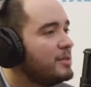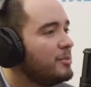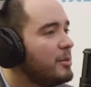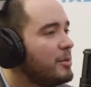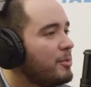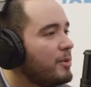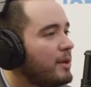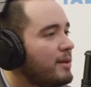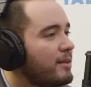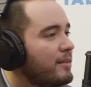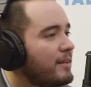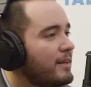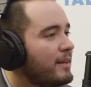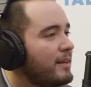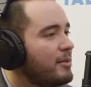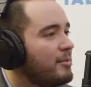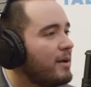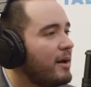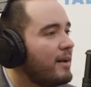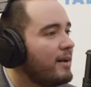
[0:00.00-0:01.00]
to people that are
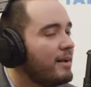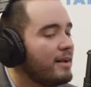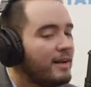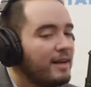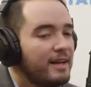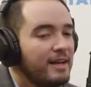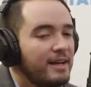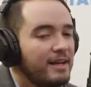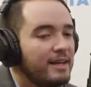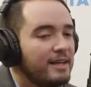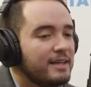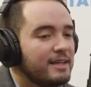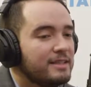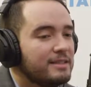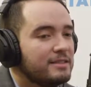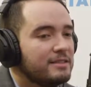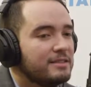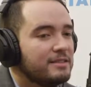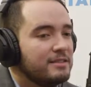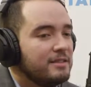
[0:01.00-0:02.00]
thinking about it,
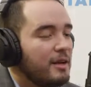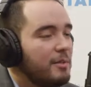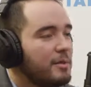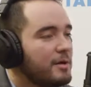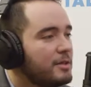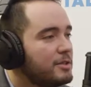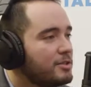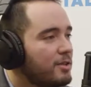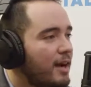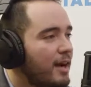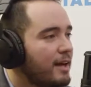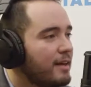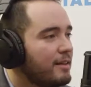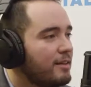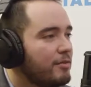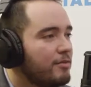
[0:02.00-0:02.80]
is just come here and try it.